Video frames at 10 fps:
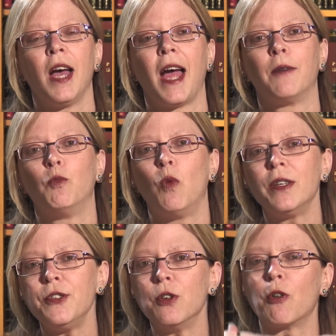and
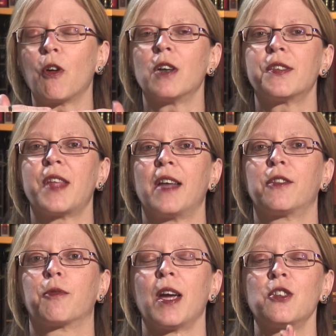once you cross
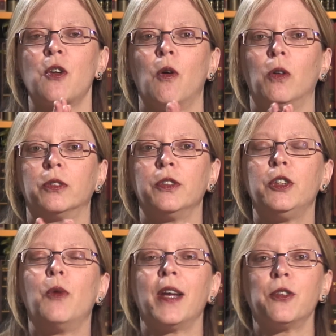that threshold,
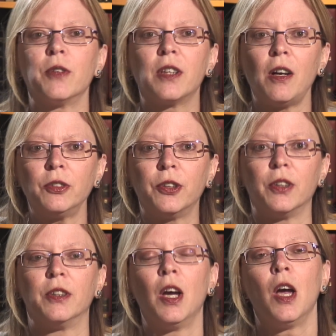you enter
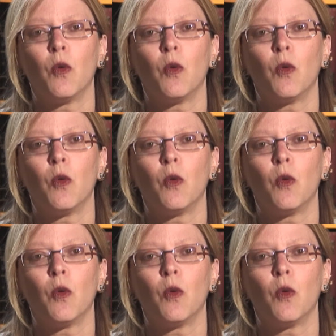adulthood.